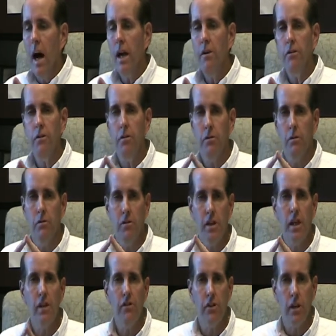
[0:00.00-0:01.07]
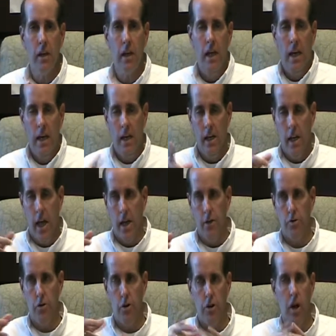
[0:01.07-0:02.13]
I used to do some teaching at
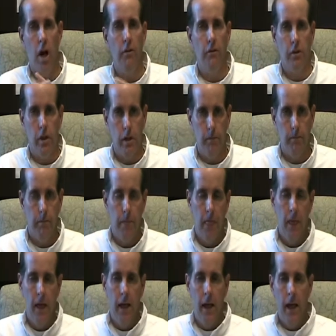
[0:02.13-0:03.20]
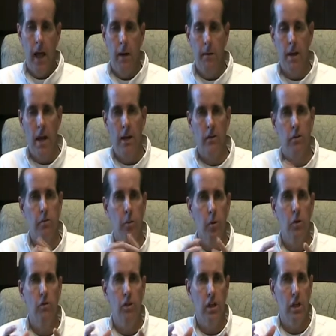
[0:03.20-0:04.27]
Detroit Golf Club. And we had a
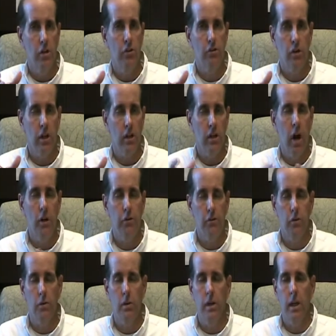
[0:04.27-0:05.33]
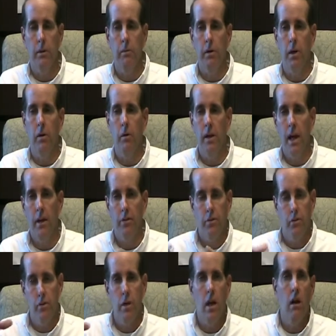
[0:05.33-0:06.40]
Sports Illustrated golf school we did up there. We had
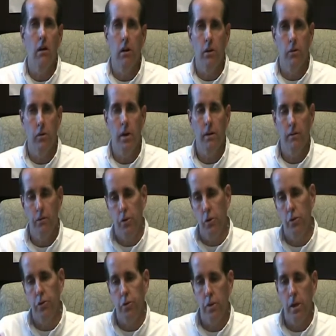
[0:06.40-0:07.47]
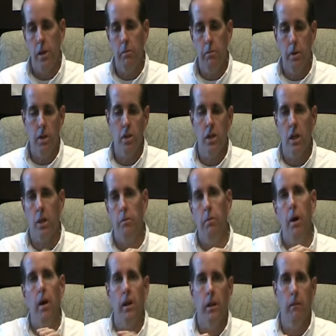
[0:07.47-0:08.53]
3 areas. We had full swing, pitching, and
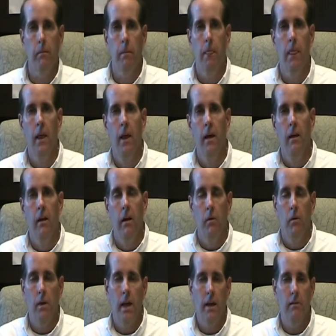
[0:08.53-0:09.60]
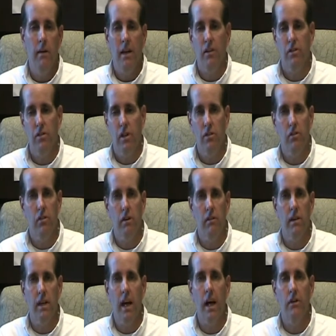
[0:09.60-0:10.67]
putting. We'd have like 6 or
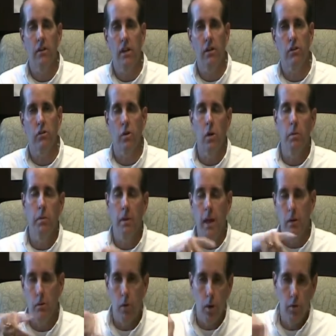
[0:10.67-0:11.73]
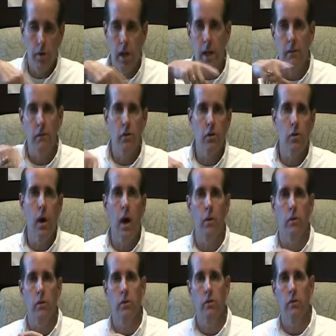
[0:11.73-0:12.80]
7 guys in each group and they'd rotate every 2
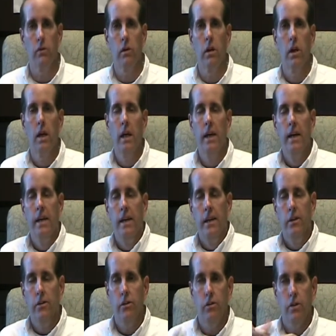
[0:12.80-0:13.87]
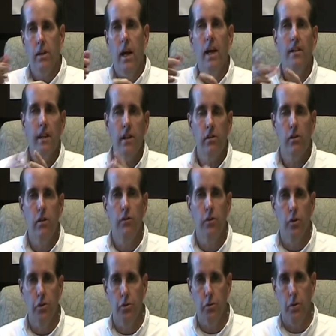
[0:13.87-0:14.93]
hours. So there's a guy teaching the
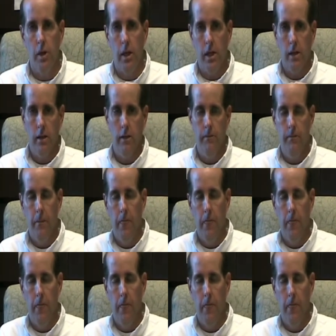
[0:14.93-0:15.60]
full swing,